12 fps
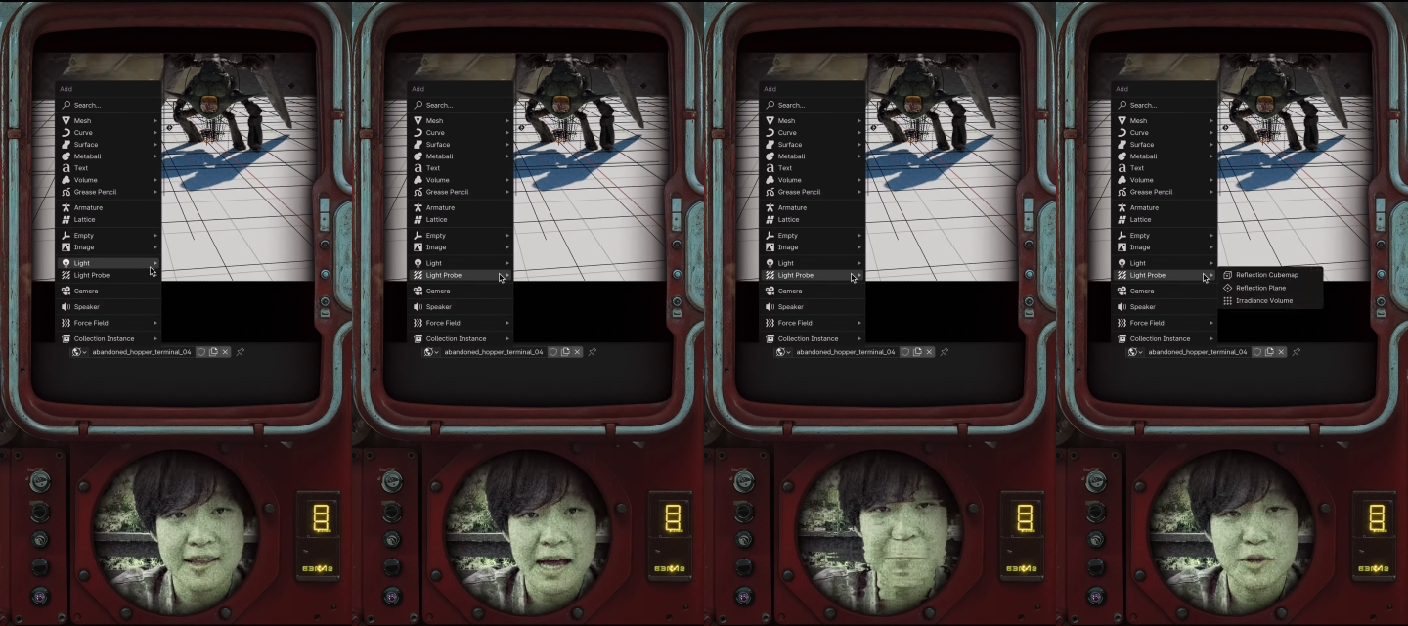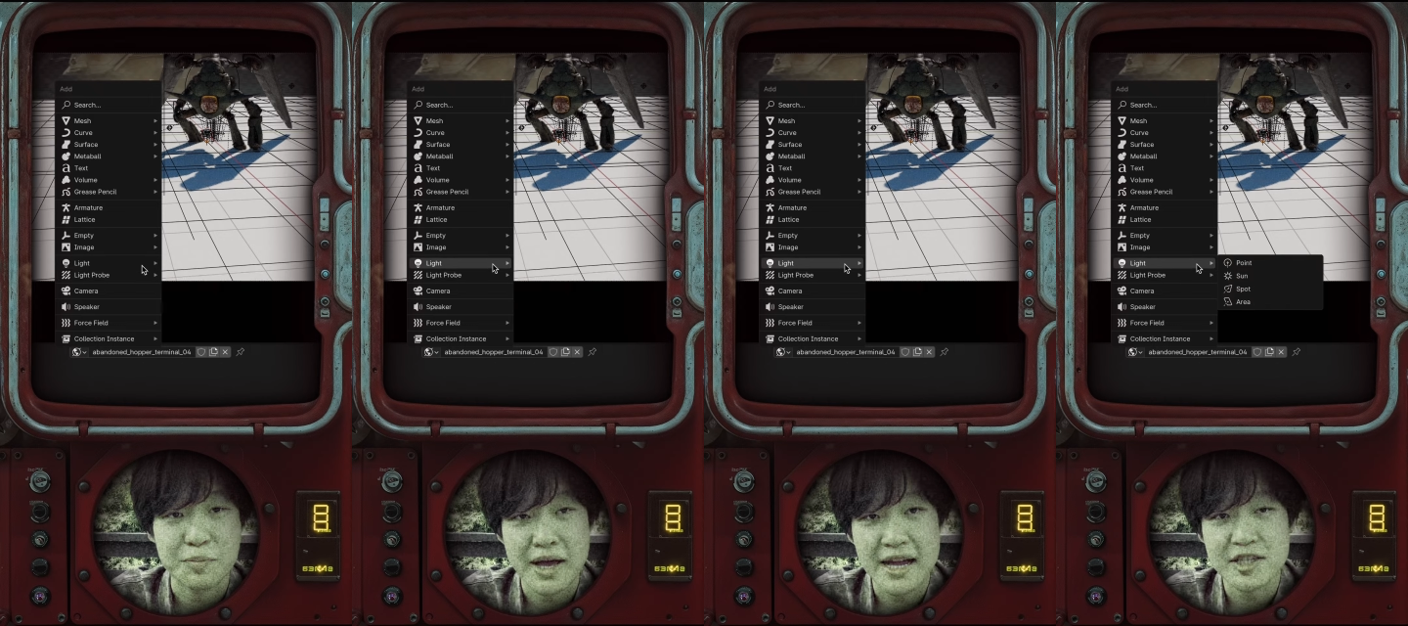lamp
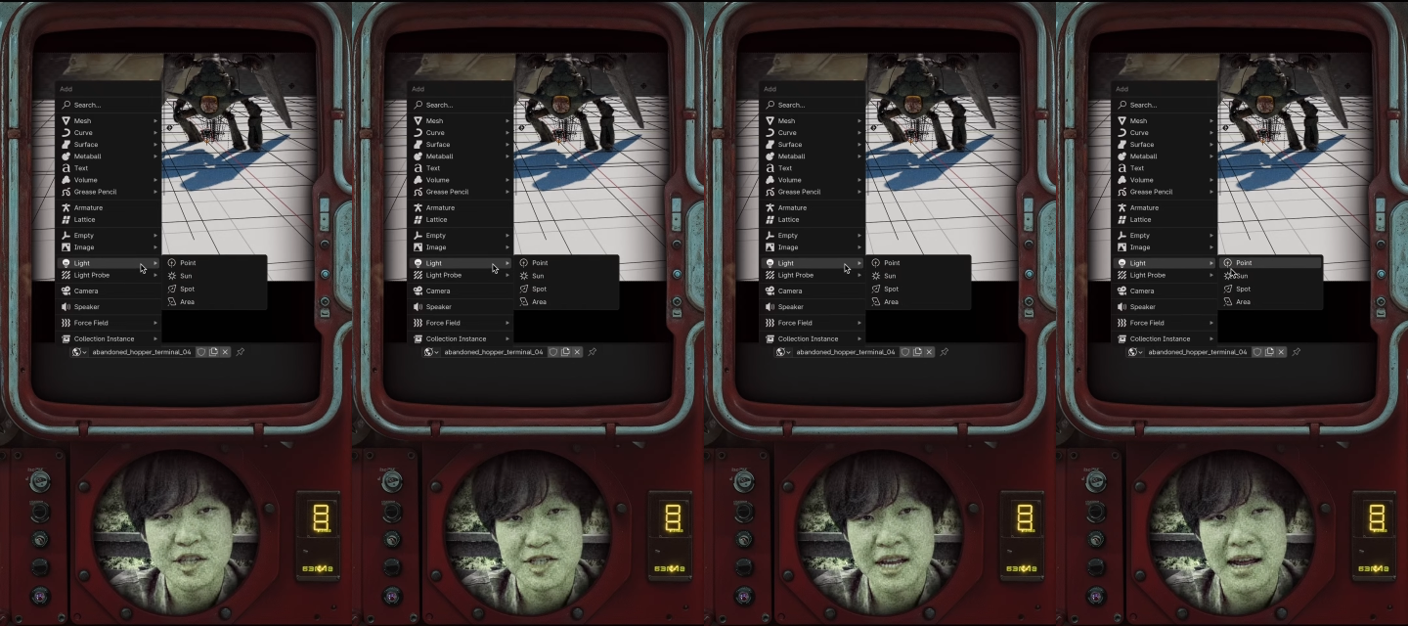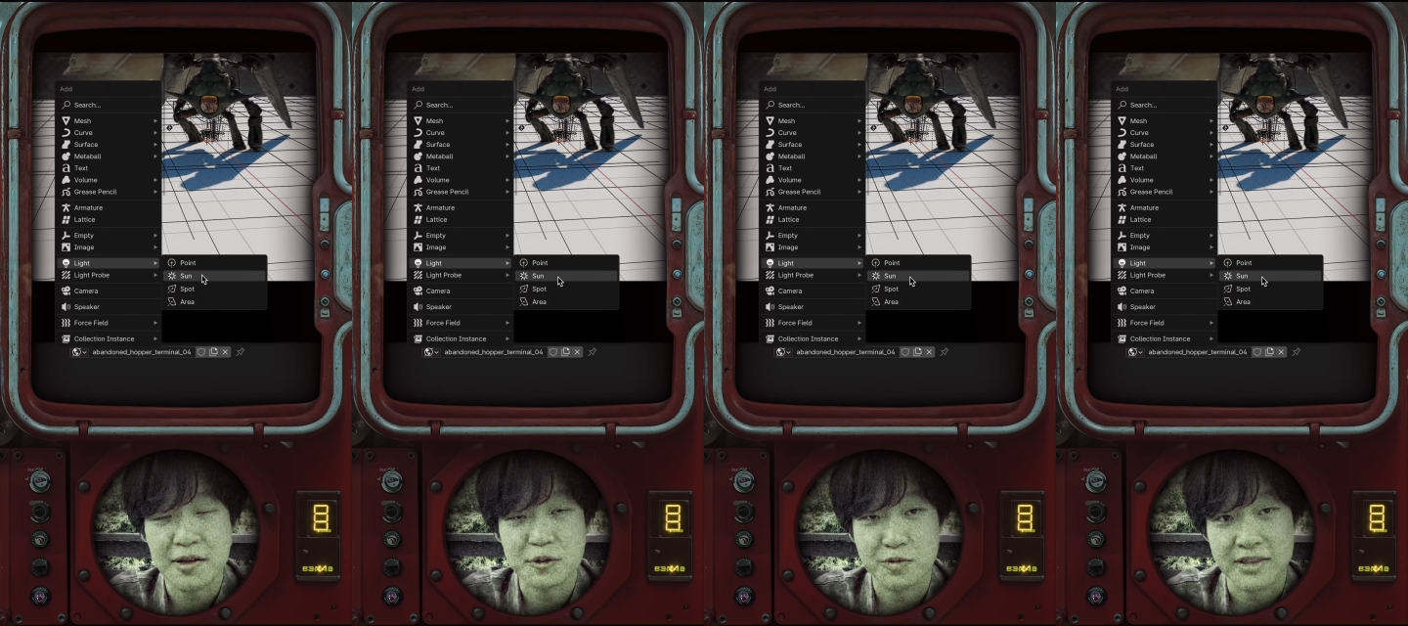to match the
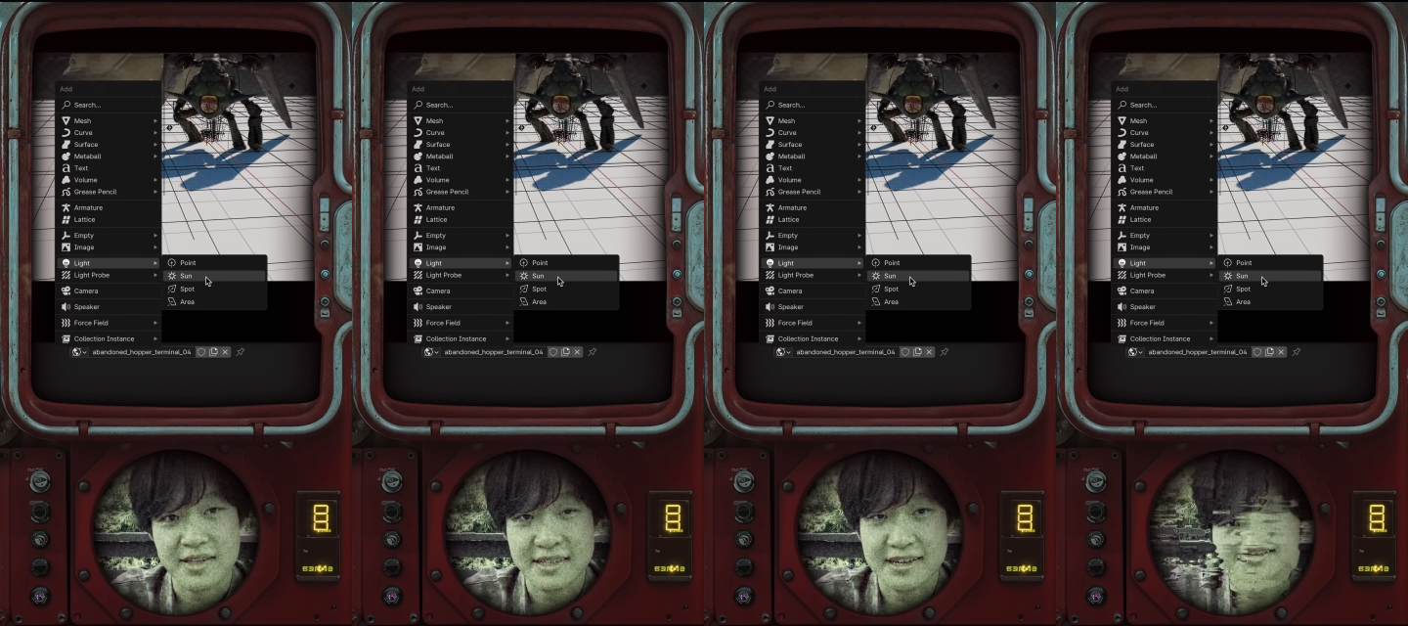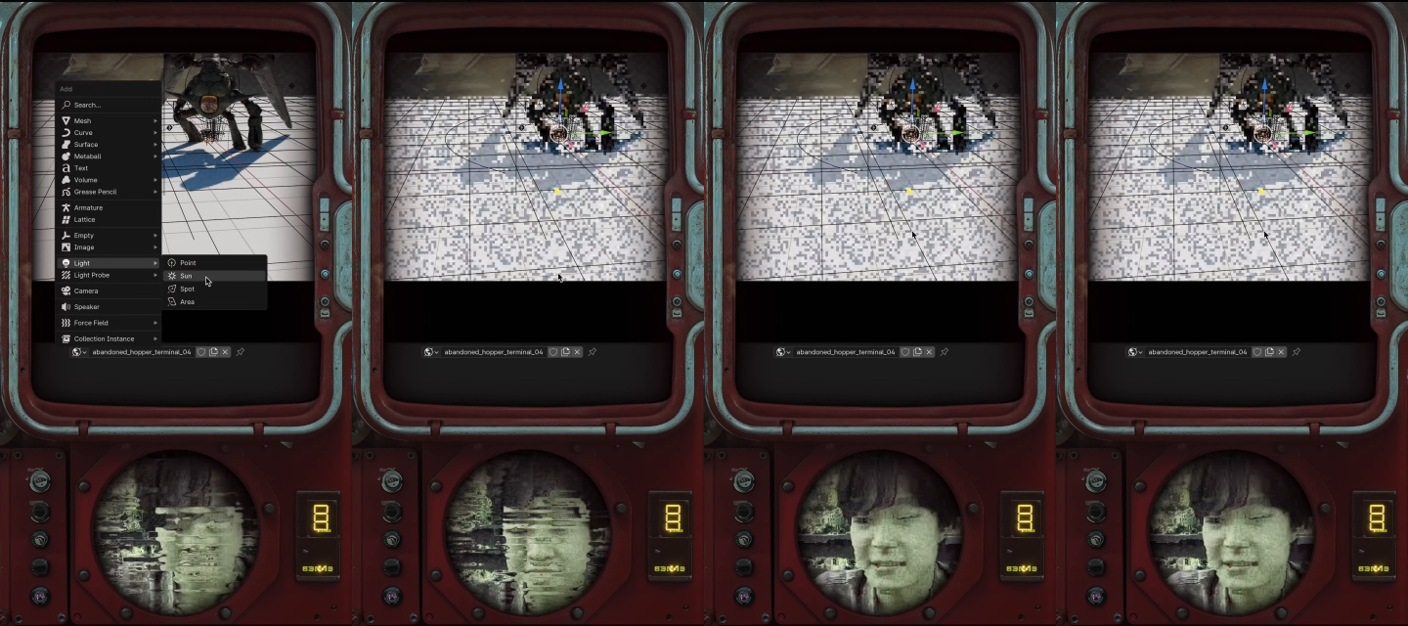shadows with the scene.